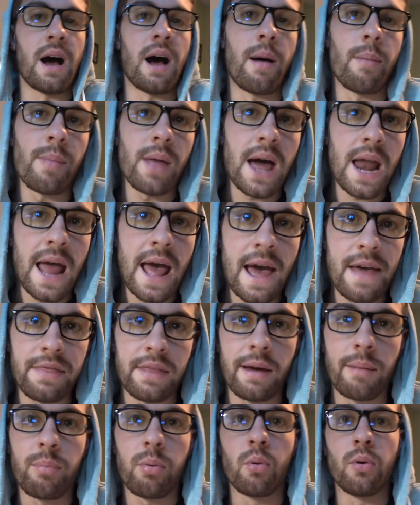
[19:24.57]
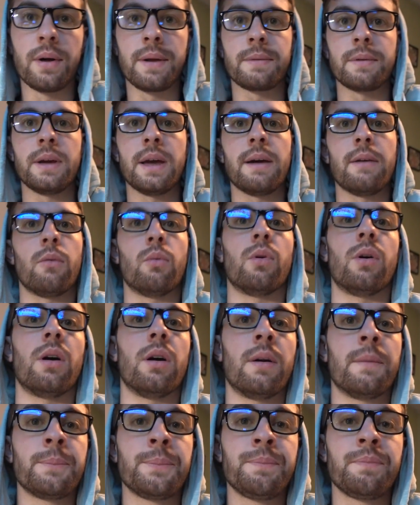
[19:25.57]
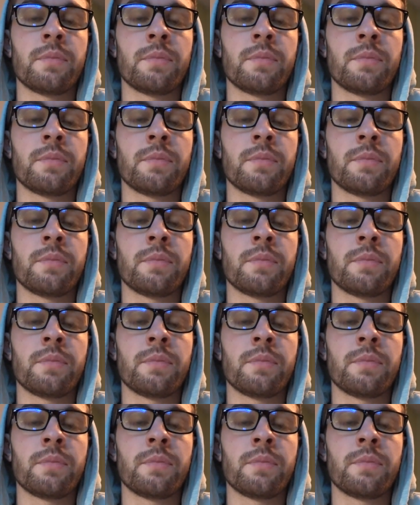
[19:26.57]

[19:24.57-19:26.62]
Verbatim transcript: I'm not at that point yet where